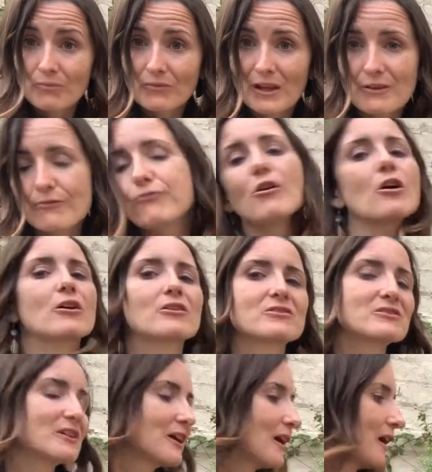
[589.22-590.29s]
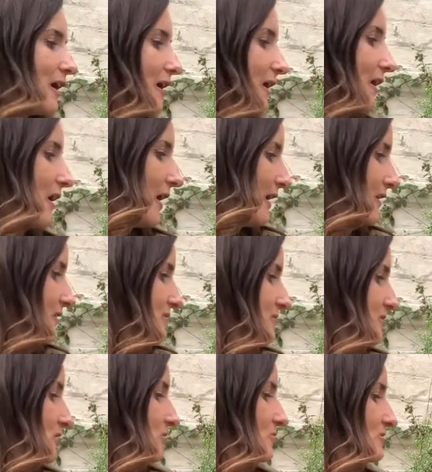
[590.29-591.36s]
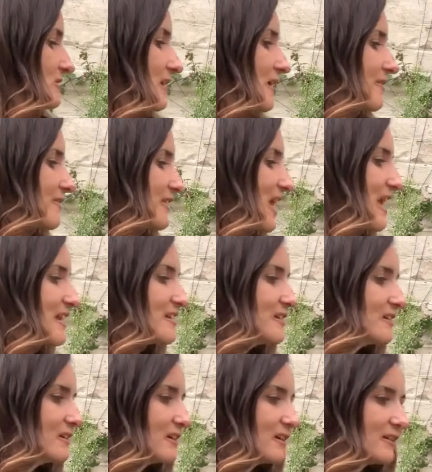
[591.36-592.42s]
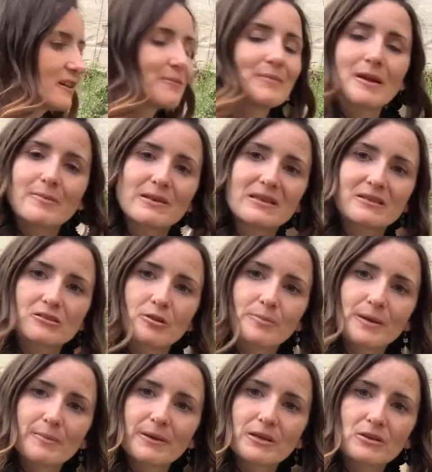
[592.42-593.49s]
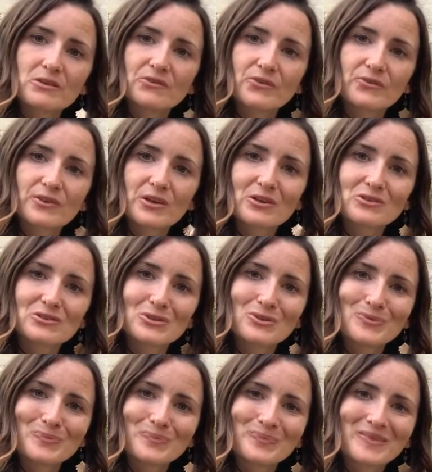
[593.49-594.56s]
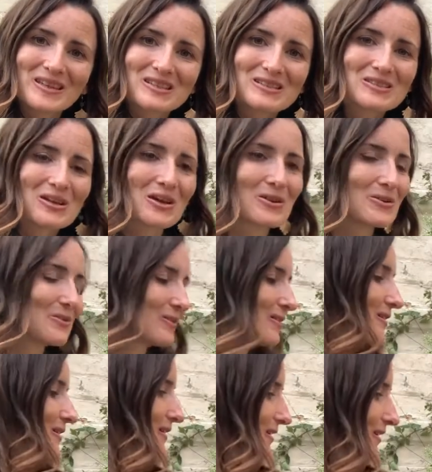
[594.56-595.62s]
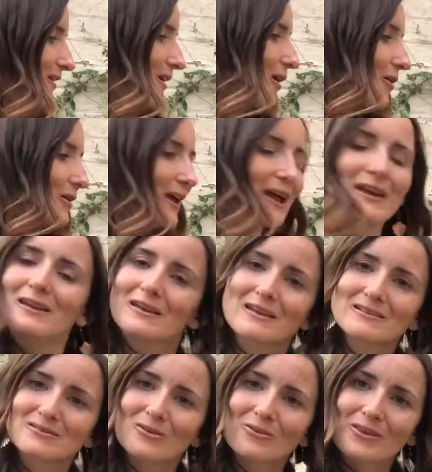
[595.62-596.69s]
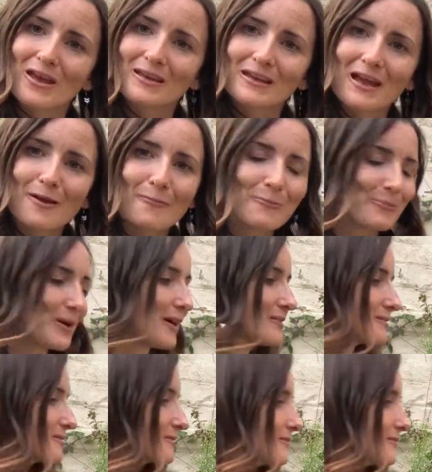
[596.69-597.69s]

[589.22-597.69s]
like frogs and newts, and then these could be a bit useful for those too. So okay, it's not there yet, but